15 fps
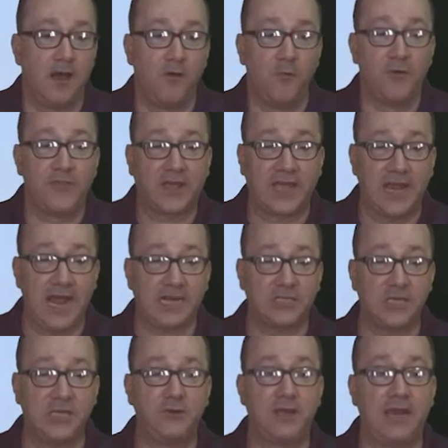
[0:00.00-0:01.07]
With a
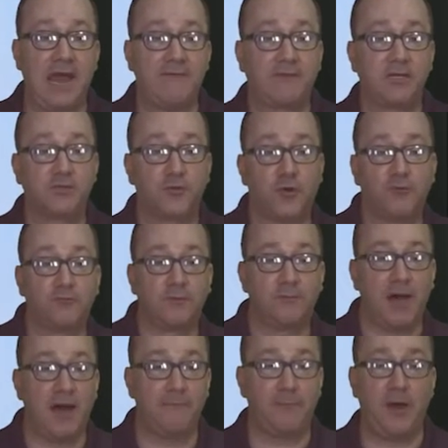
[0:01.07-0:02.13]
connection, you can have control
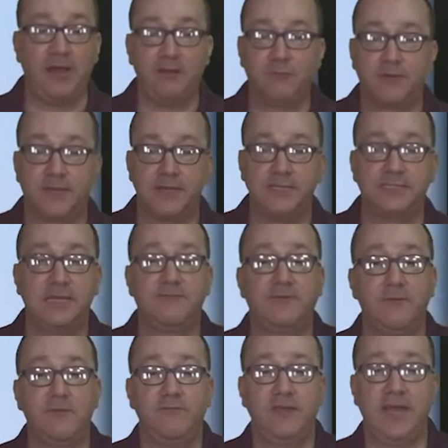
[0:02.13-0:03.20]
plane redundancy
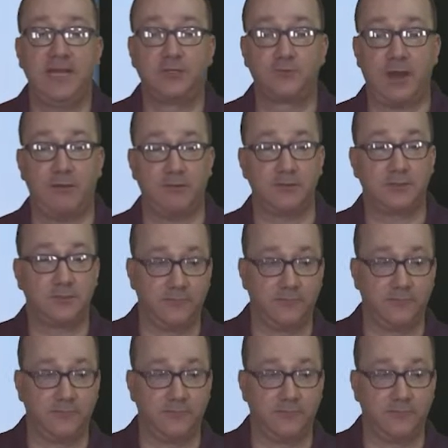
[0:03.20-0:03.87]
from the vEdge routers.